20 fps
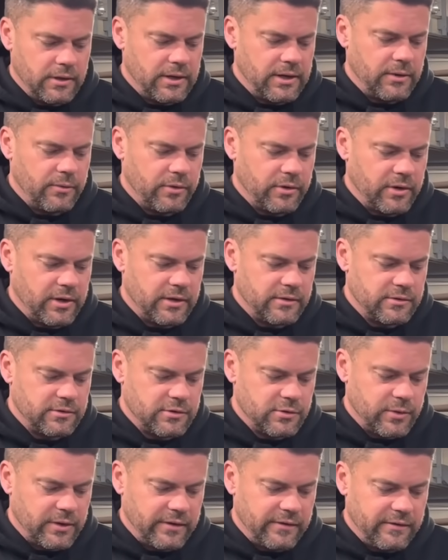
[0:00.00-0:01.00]
Yeah, we'll go out to
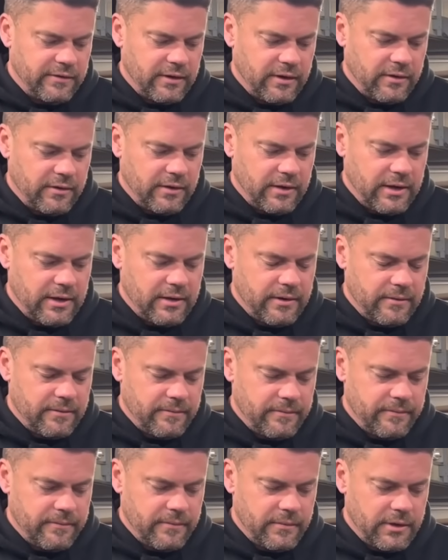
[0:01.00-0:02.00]
20 on that.
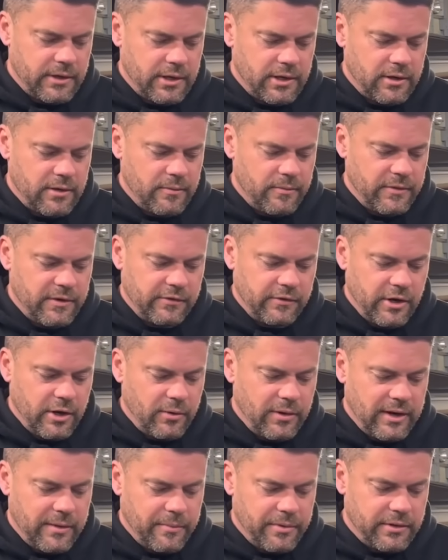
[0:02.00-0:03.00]
There's no
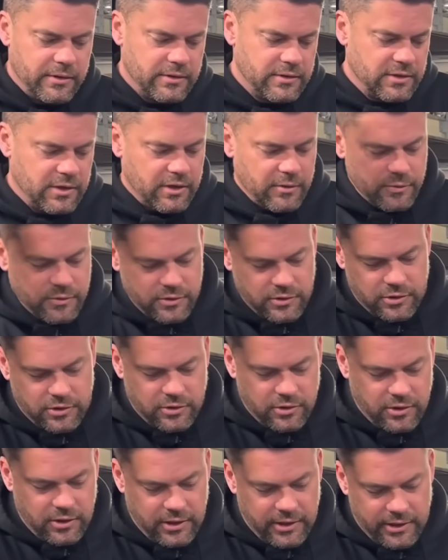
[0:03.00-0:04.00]
lip at the top, so it
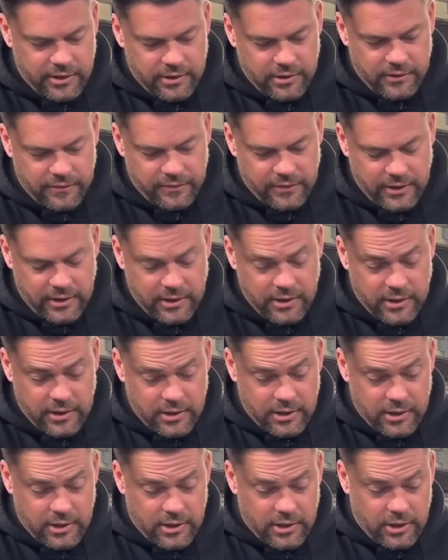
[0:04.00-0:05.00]
should clean lovely.
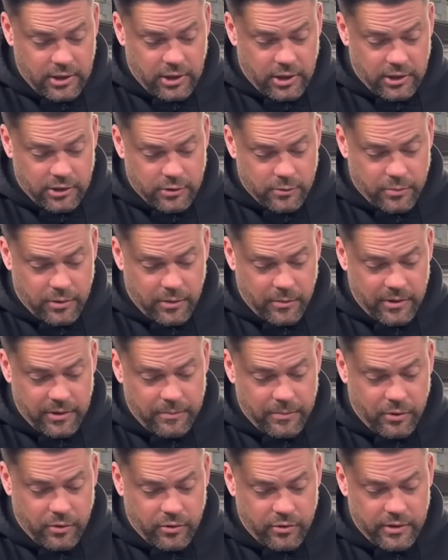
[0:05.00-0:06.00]
I shall probably
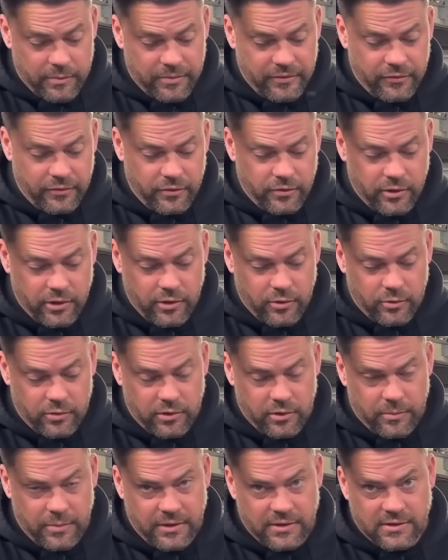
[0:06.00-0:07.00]
bore it before I order
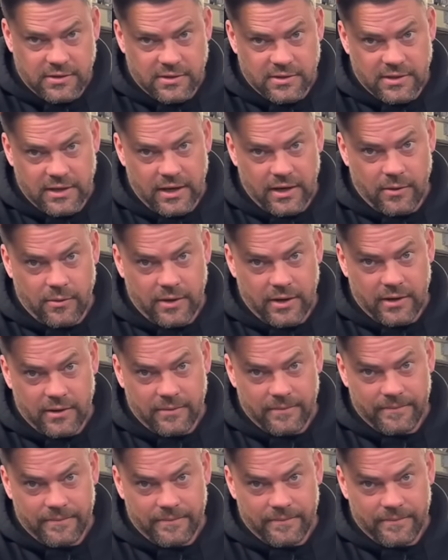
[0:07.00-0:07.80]
the pistons anyway.